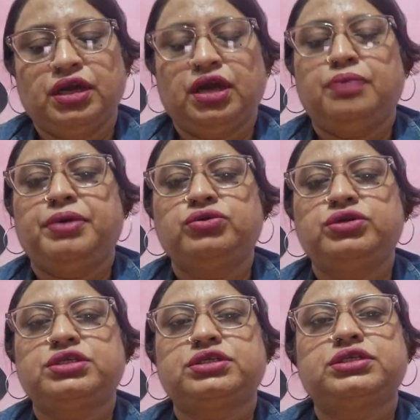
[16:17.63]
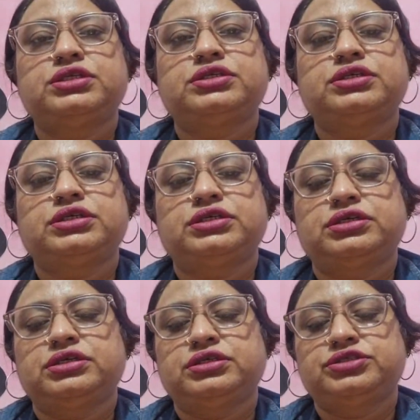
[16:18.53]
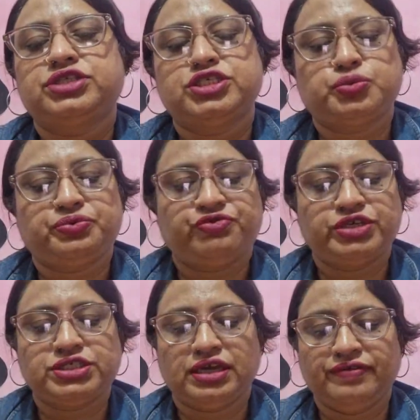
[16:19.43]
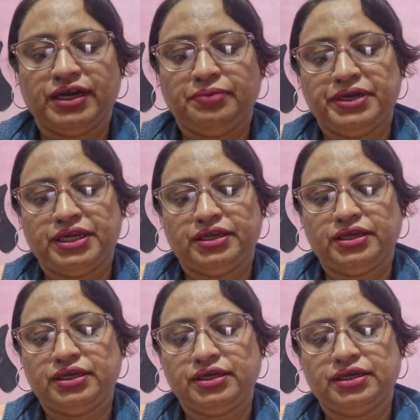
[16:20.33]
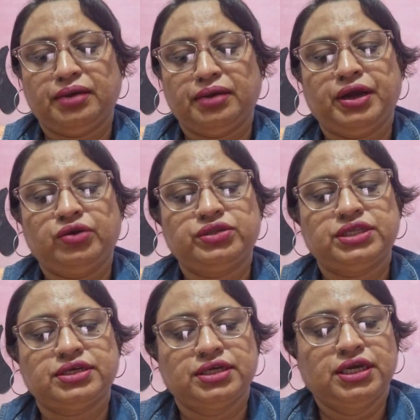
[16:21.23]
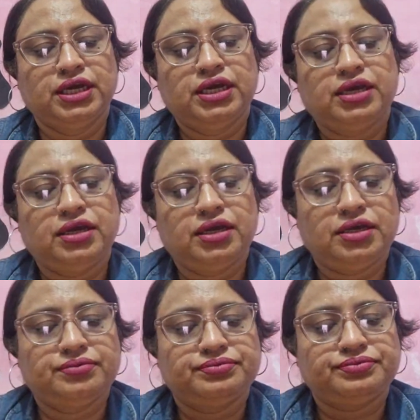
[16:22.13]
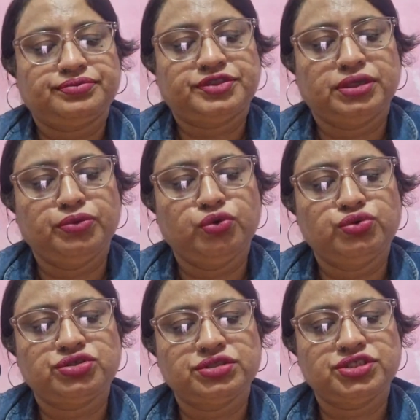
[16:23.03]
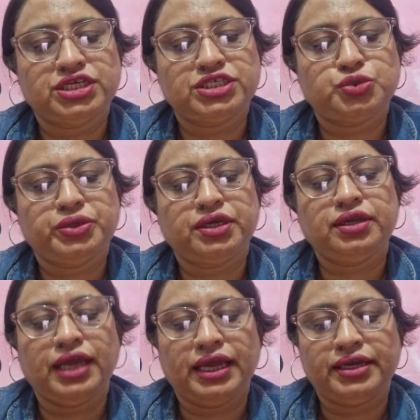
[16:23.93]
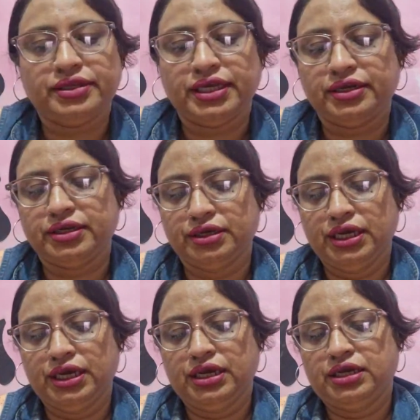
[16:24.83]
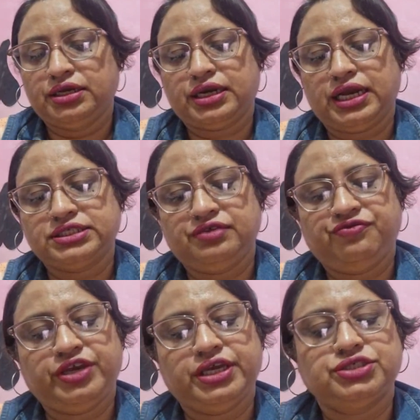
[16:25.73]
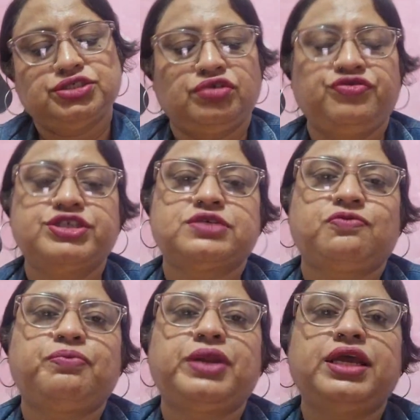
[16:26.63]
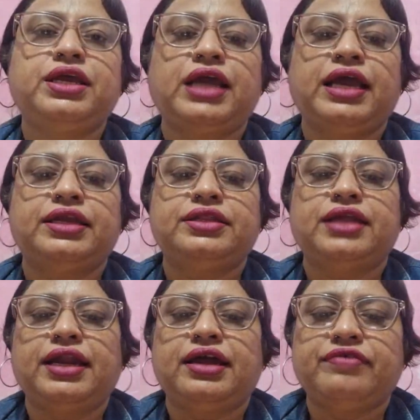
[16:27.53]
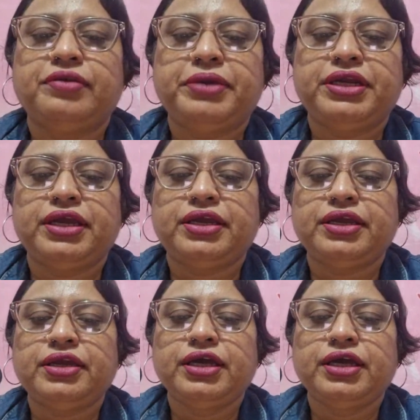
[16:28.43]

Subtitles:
About Shakespeare. First I will be taking about the some notes on Shakespeare, and then classification of his play, and in that I will be taking